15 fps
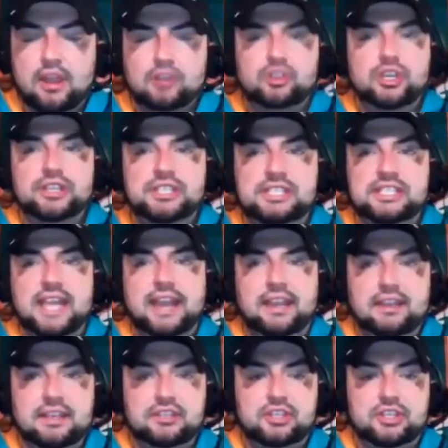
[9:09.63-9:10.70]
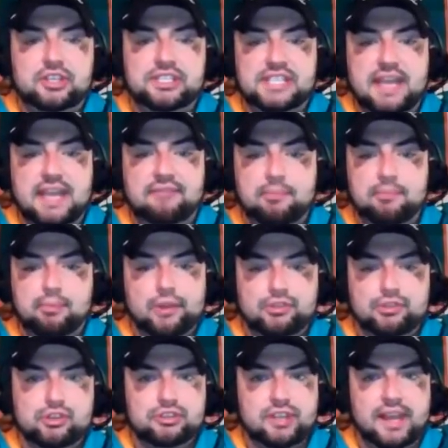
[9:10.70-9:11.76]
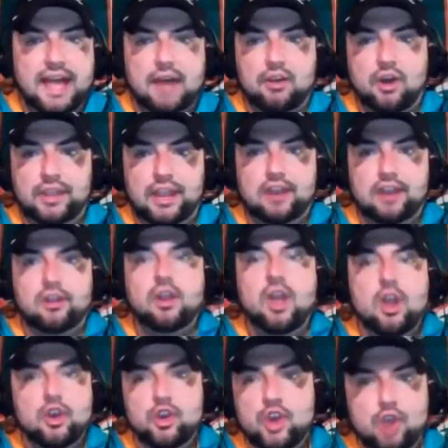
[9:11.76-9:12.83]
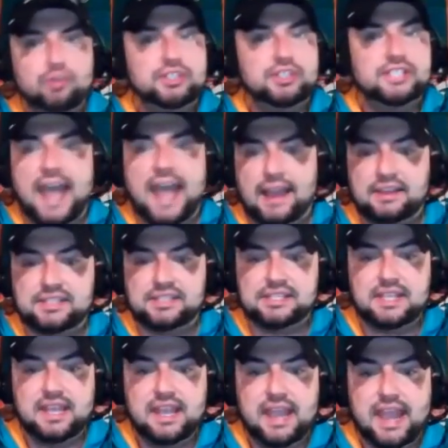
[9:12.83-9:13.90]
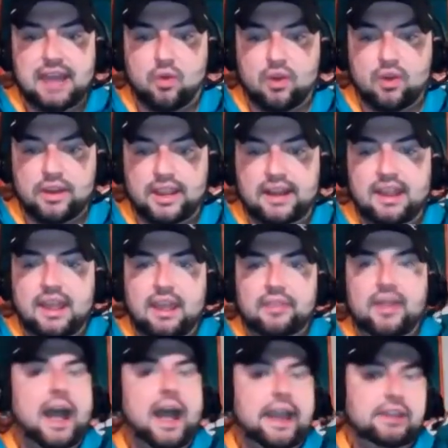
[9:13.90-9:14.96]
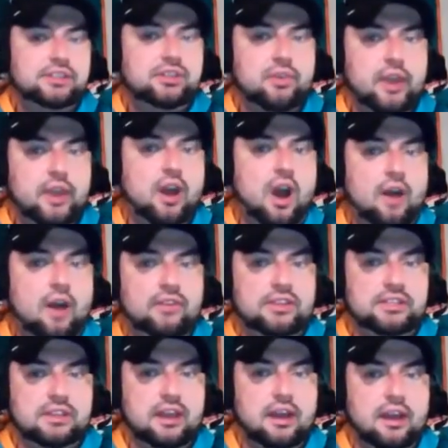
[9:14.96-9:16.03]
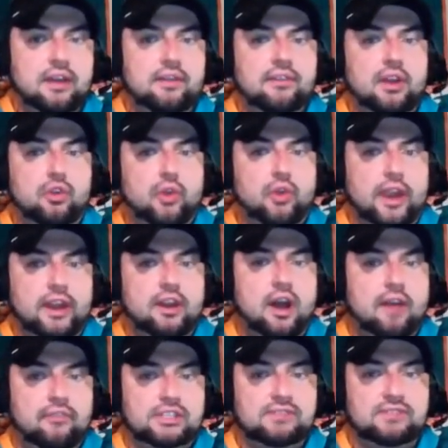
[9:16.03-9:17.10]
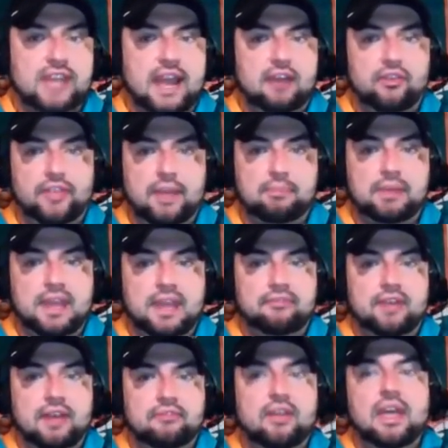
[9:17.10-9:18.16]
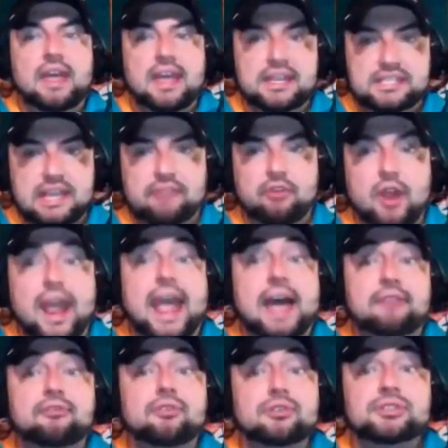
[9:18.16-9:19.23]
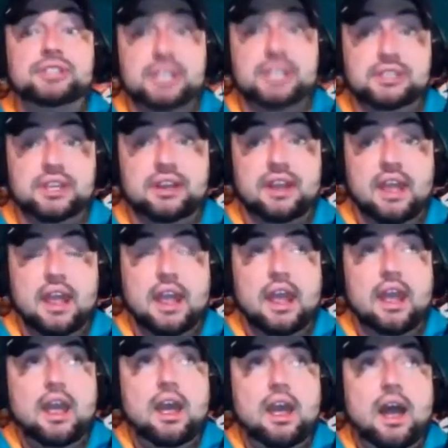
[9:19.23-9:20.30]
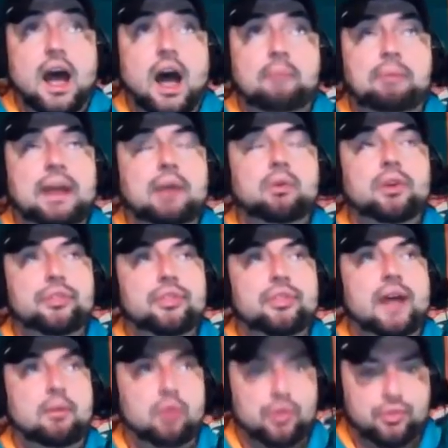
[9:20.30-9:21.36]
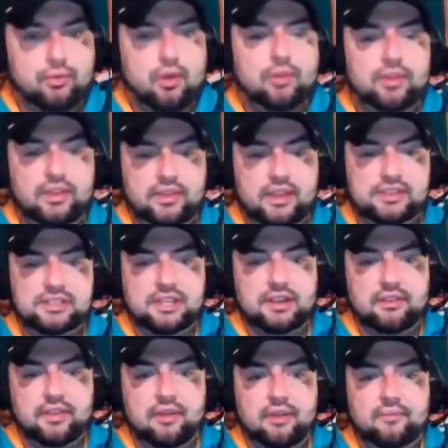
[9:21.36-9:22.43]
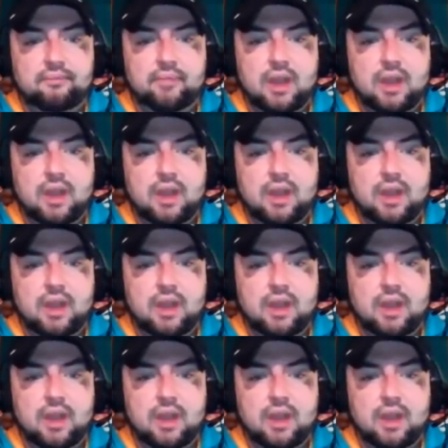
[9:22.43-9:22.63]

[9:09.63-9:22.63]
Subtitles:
Just 7 pressures allowed all year, no sacks at Oregon. The highest graded offensive tackle that PFF has ever had for a season. But I will throw you this here though.